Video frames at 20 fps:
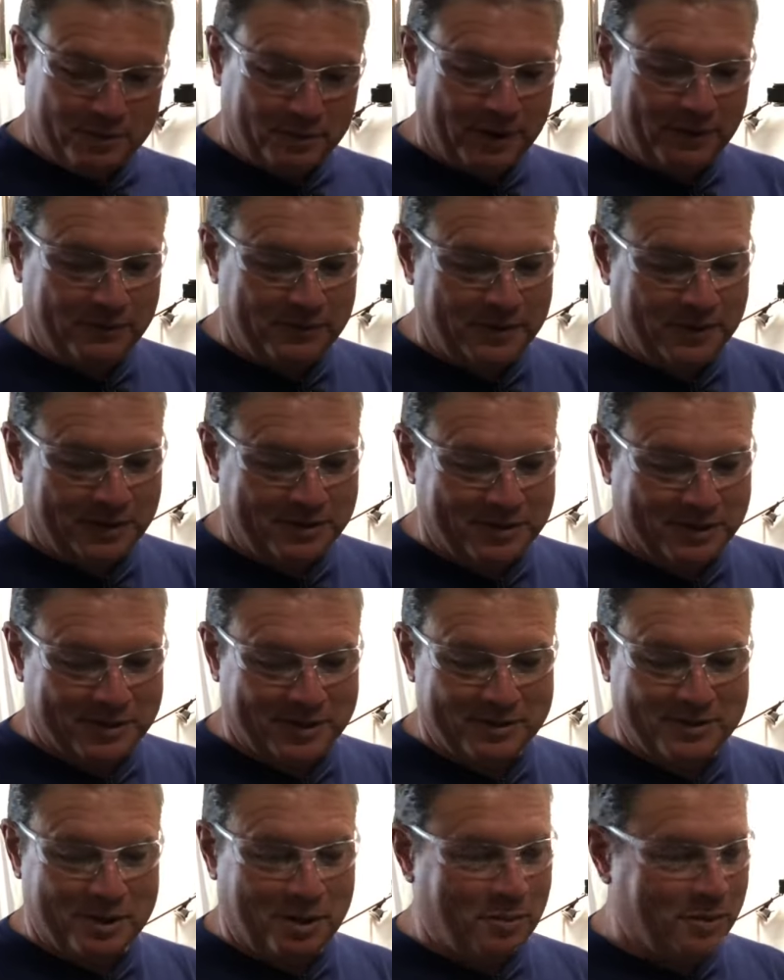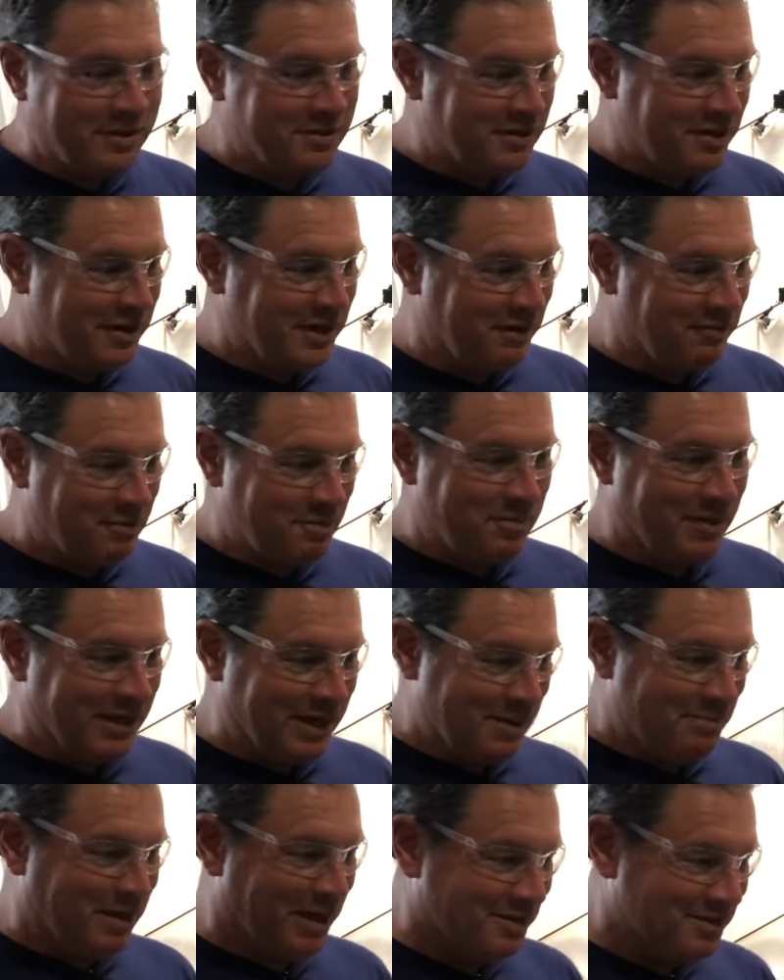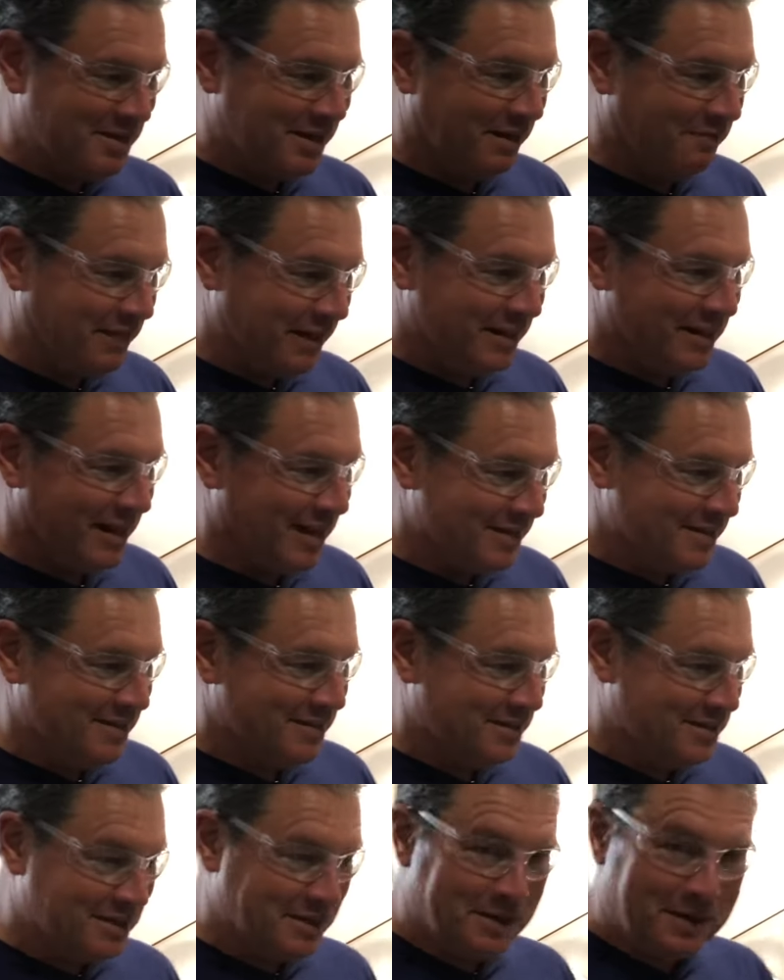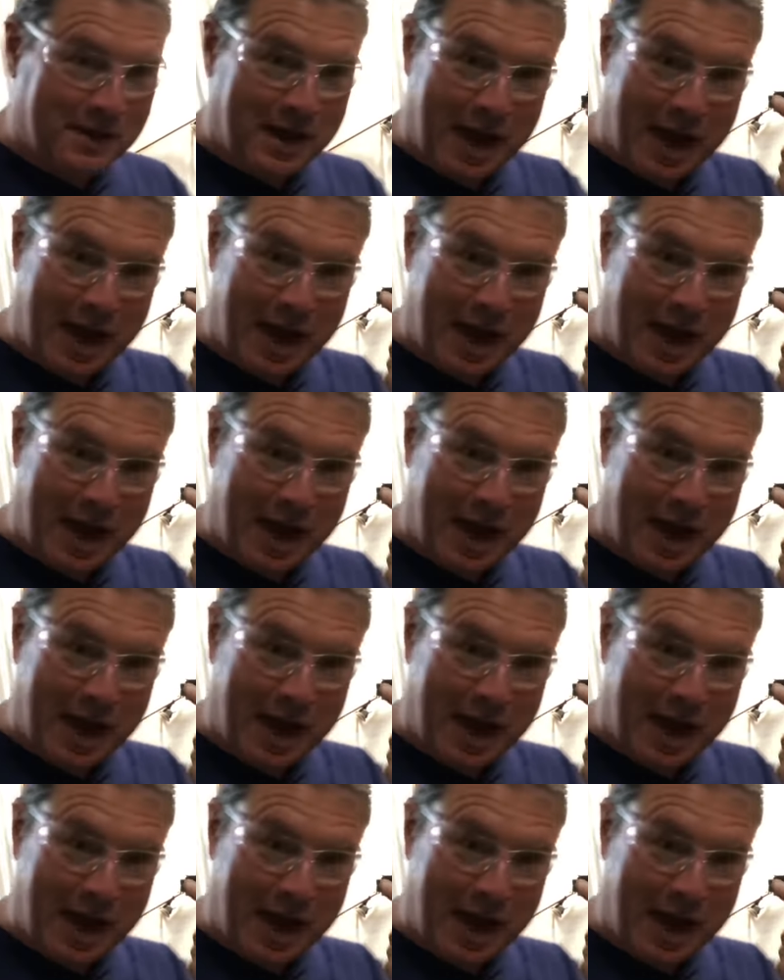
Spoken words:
wife Jessica is always on everybody about safety glasses. So.